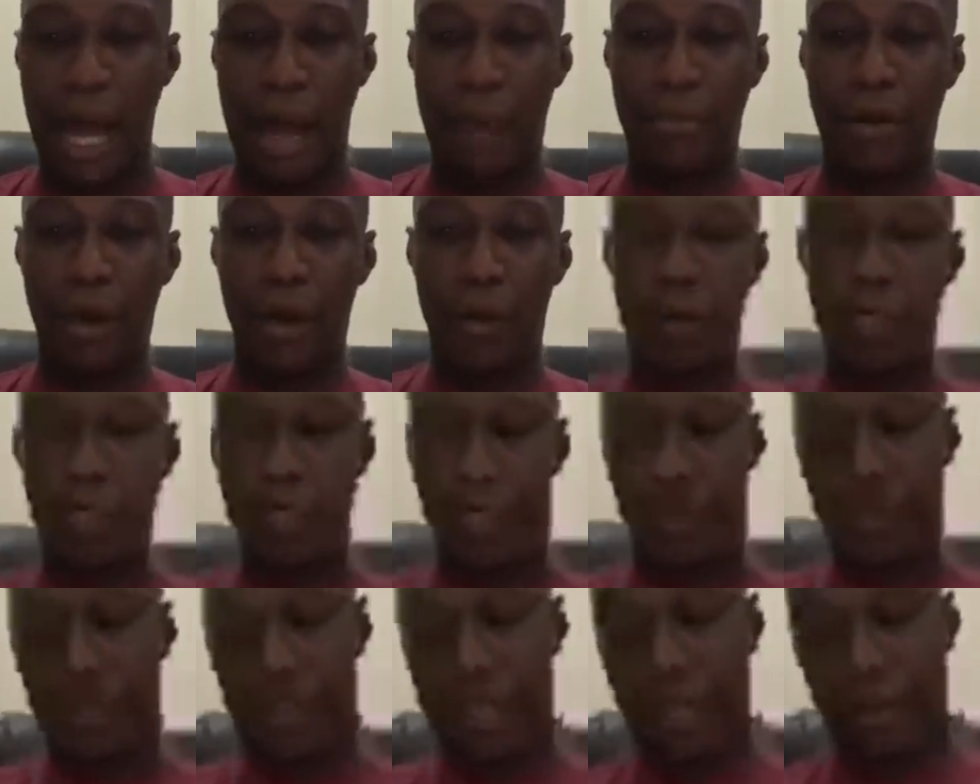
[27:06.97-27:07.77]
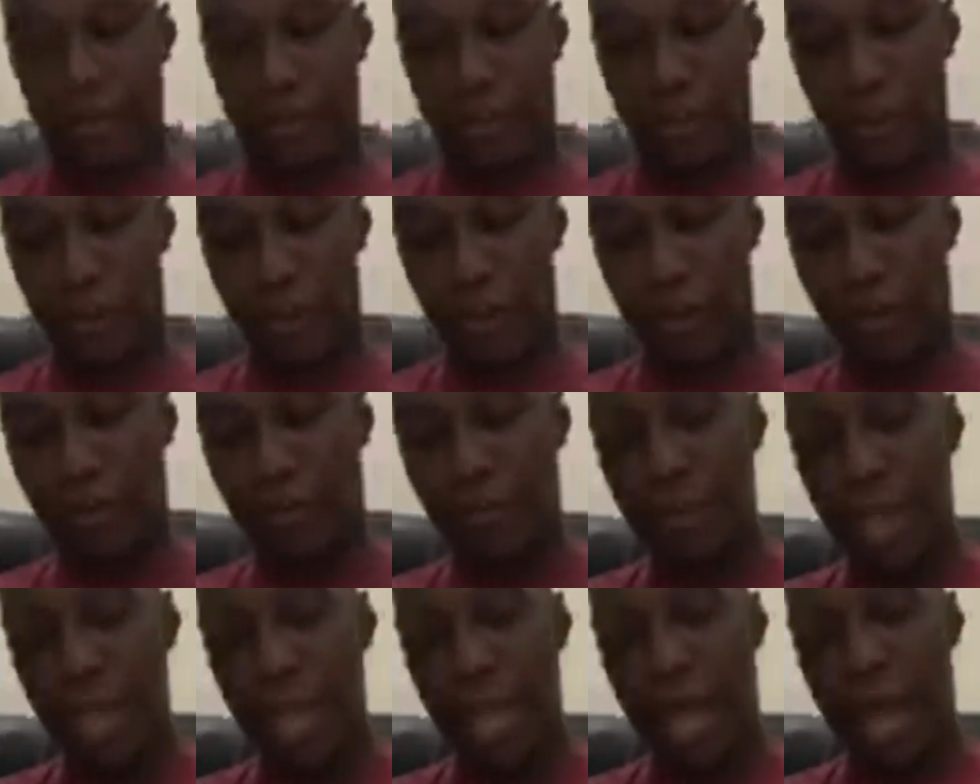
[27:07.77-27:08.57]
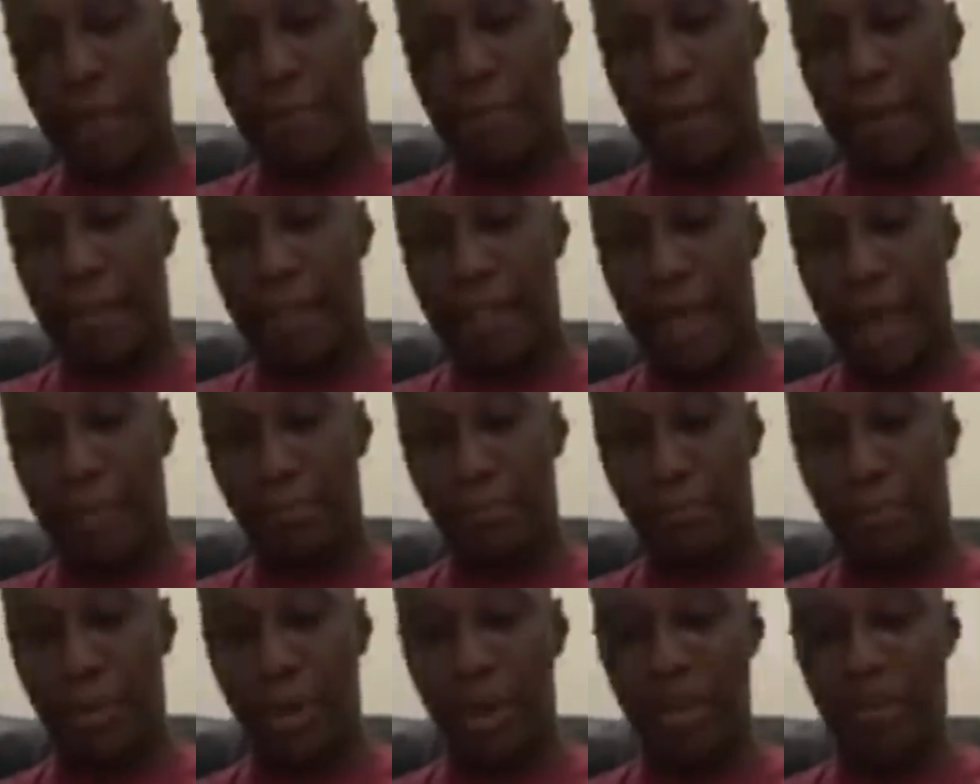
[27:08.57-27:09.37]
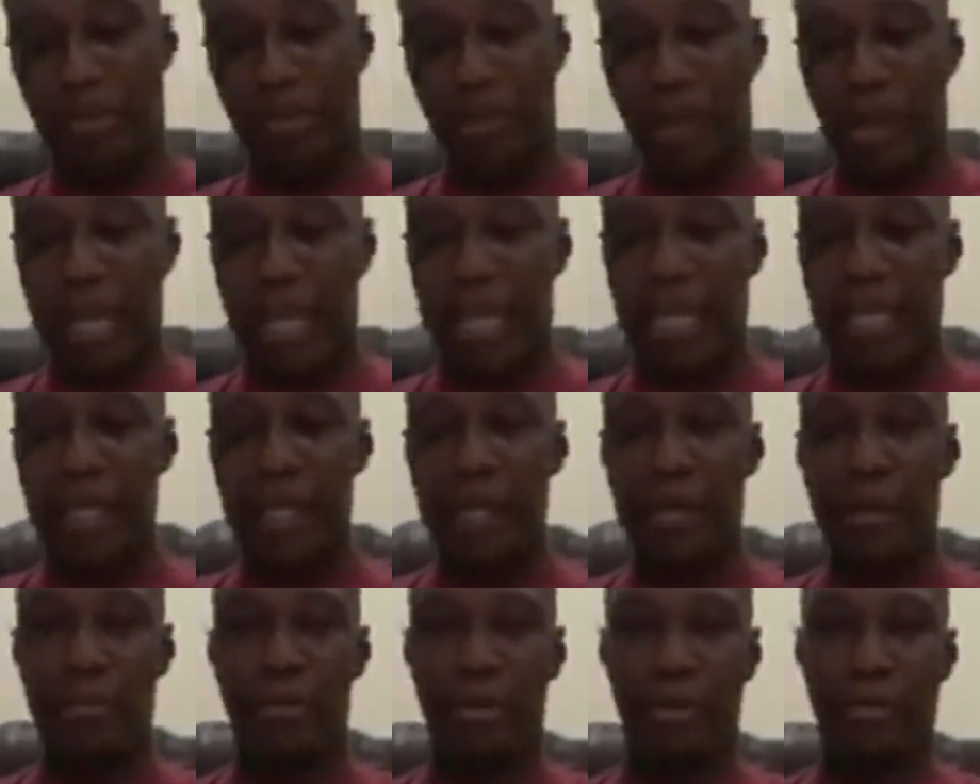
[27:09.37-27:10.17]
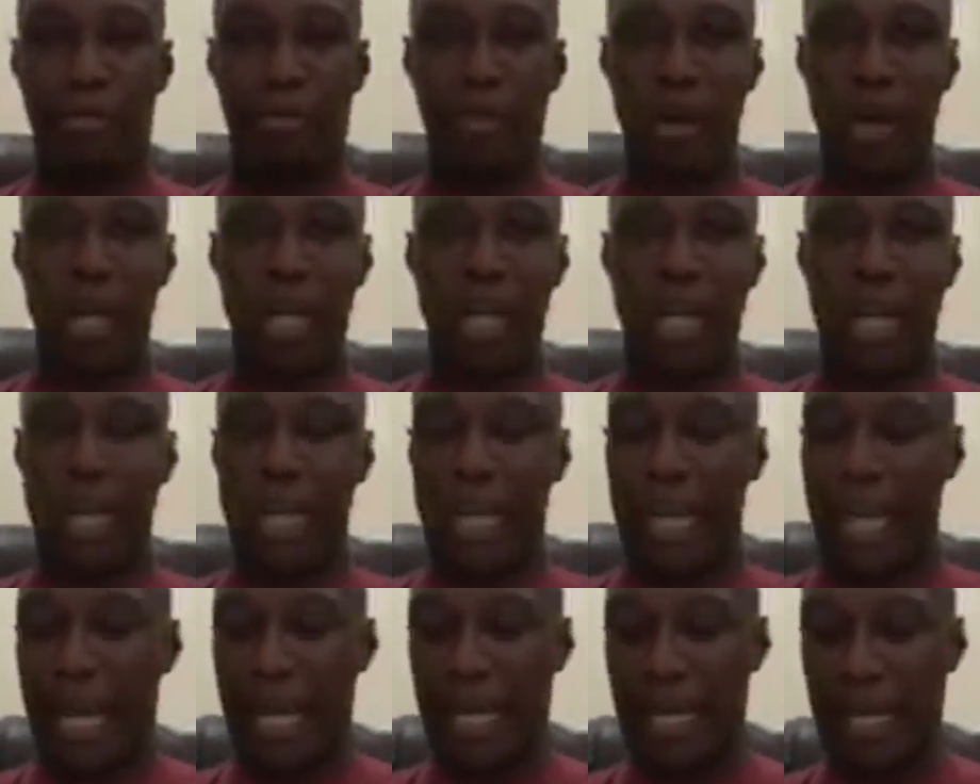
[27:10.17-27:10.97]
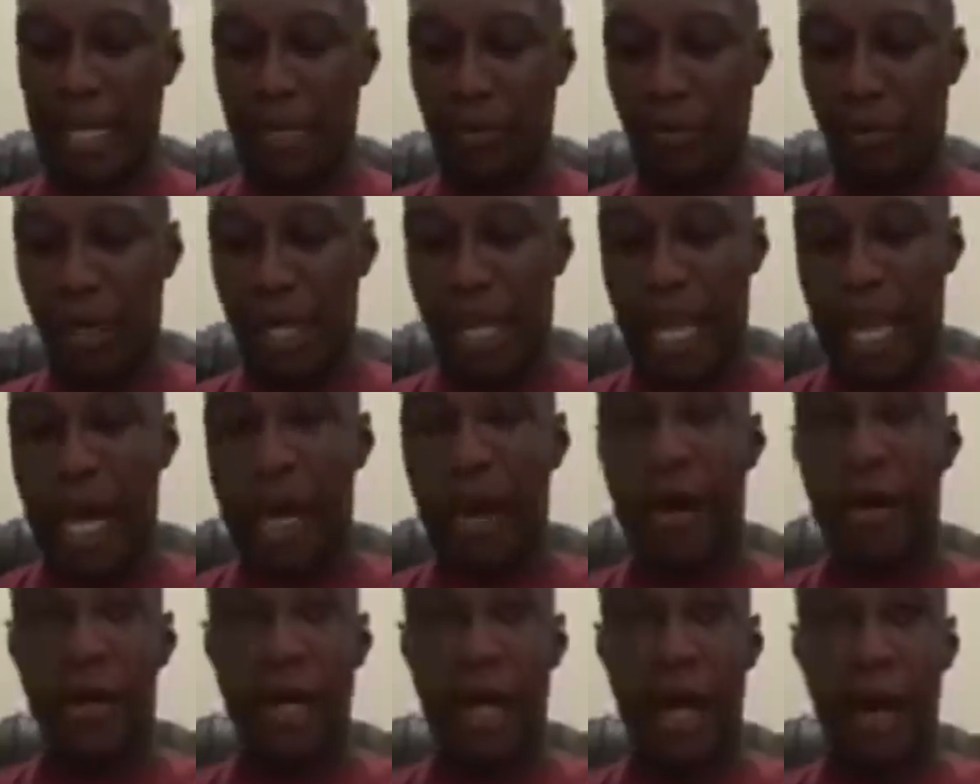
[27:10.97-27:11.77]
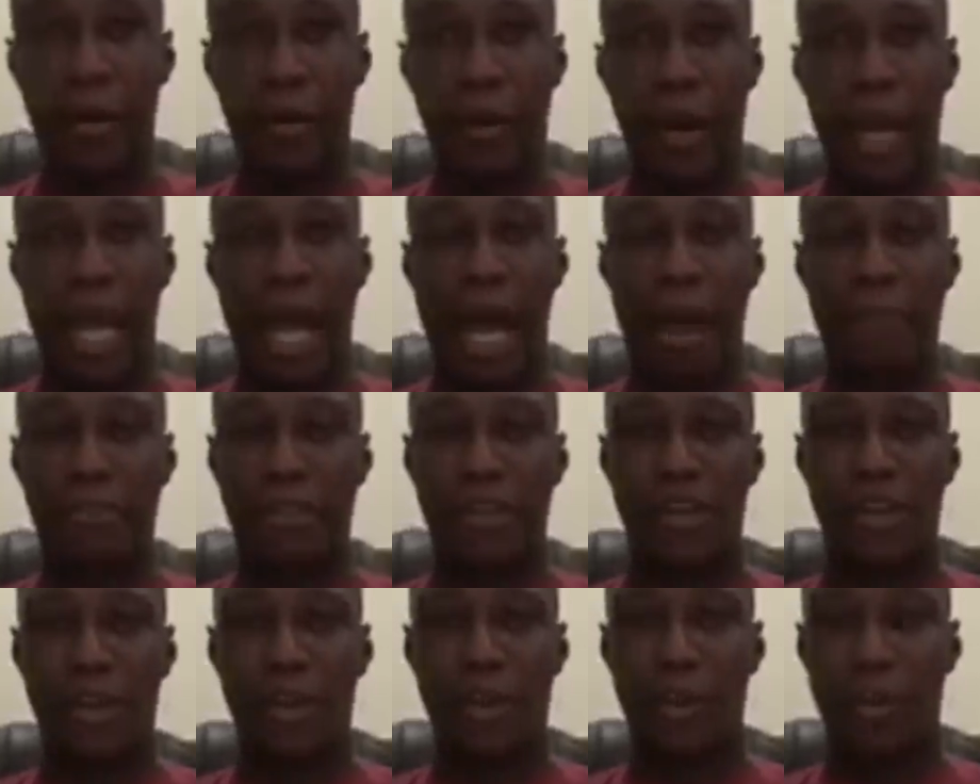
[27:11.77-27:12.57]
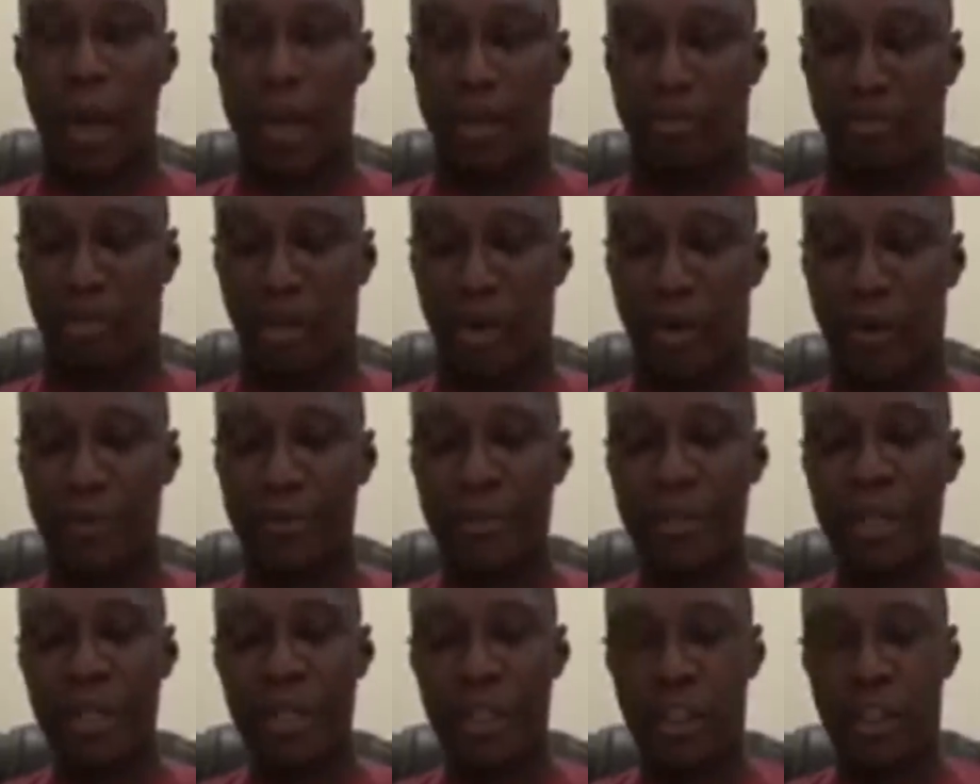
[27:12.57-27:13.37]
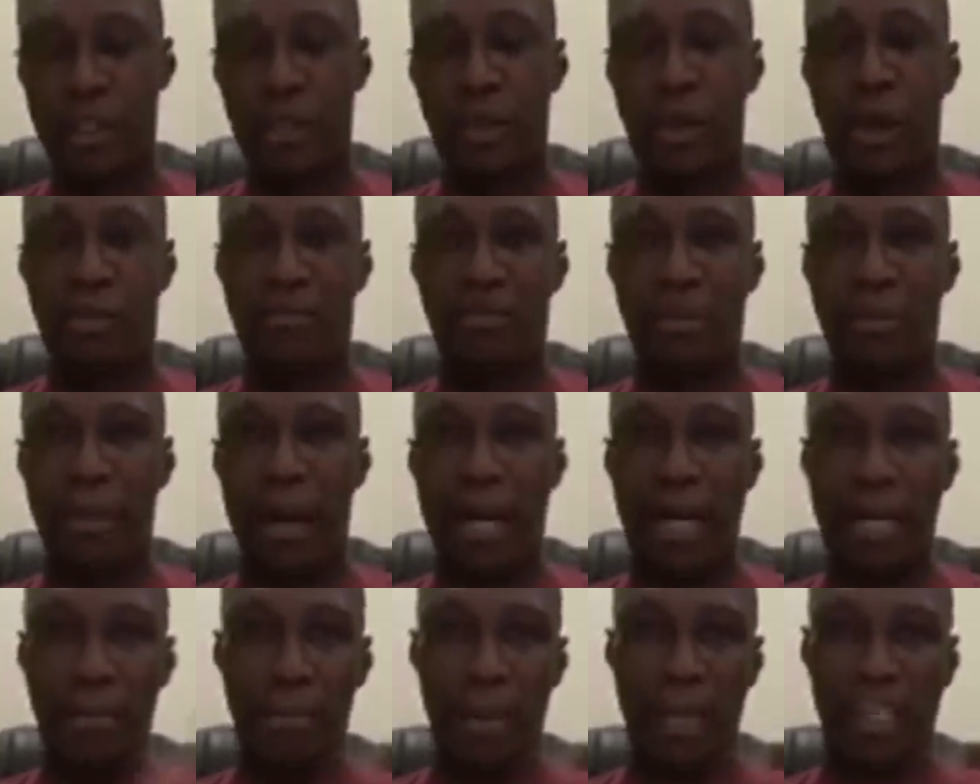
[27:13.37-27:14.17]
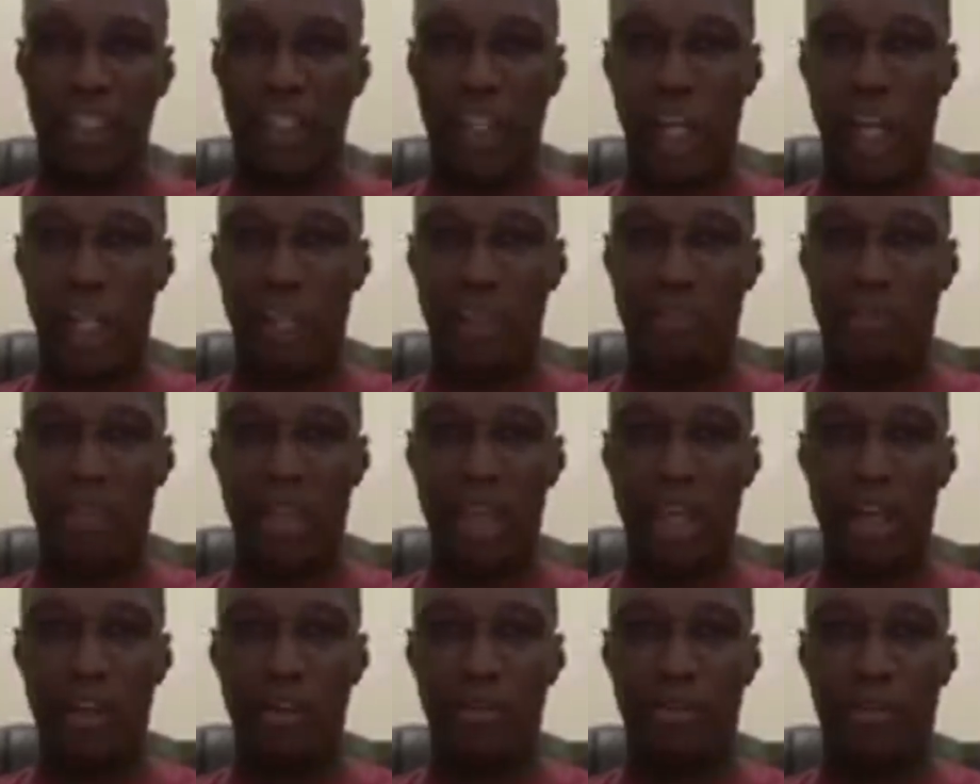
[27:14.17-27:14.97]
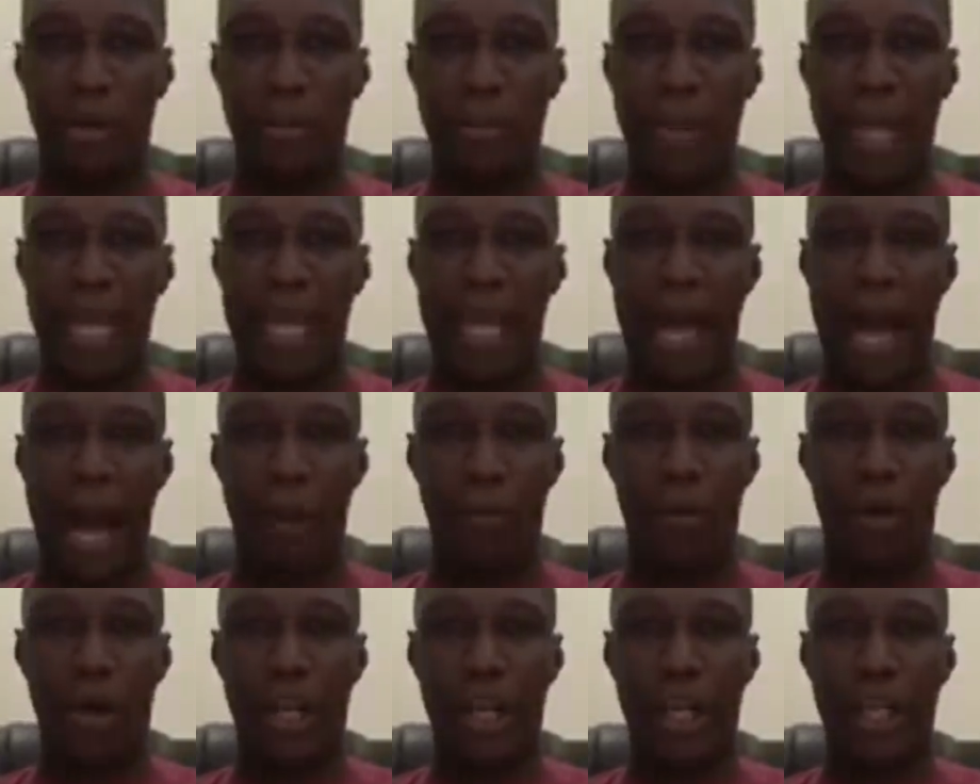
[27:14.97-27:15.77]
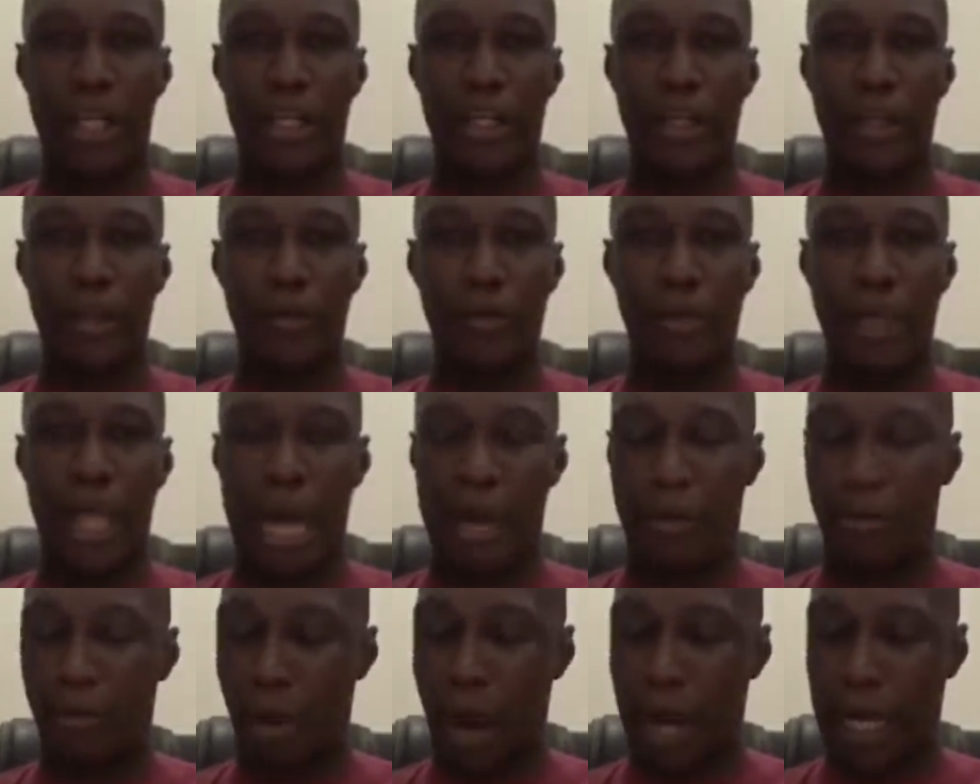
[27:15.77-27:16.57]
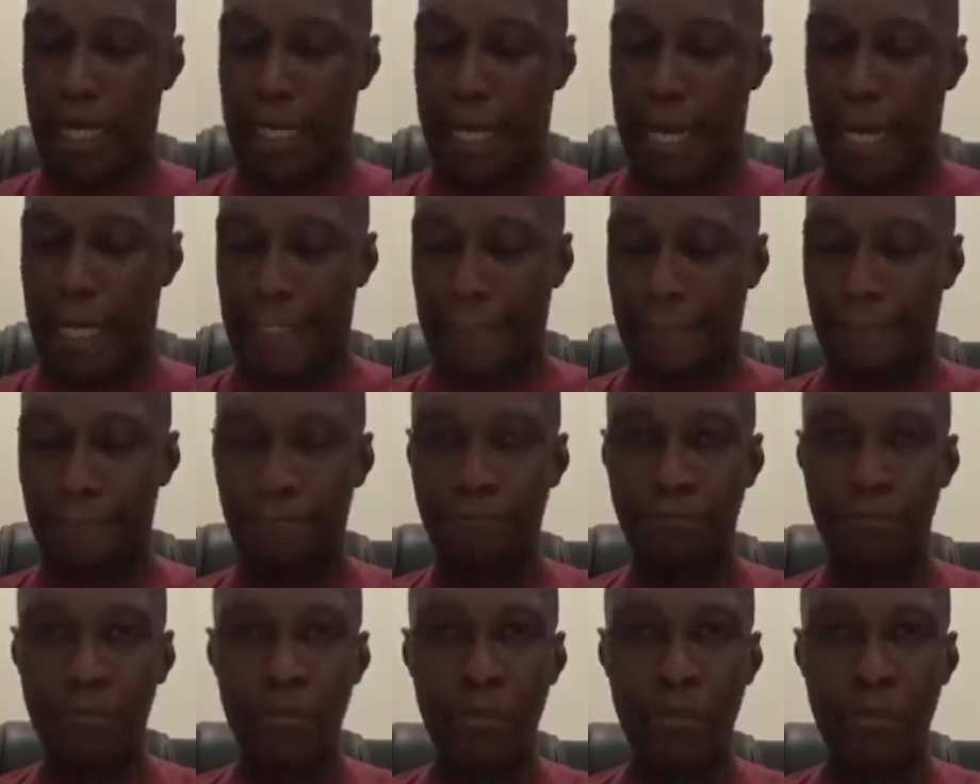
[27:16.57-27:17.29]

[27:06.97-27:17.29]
I'm going to talk to you about that briefly, prophetically, and then we are on our way. I'm so grateful to everybody, but share the video for me. I want you to do that right now.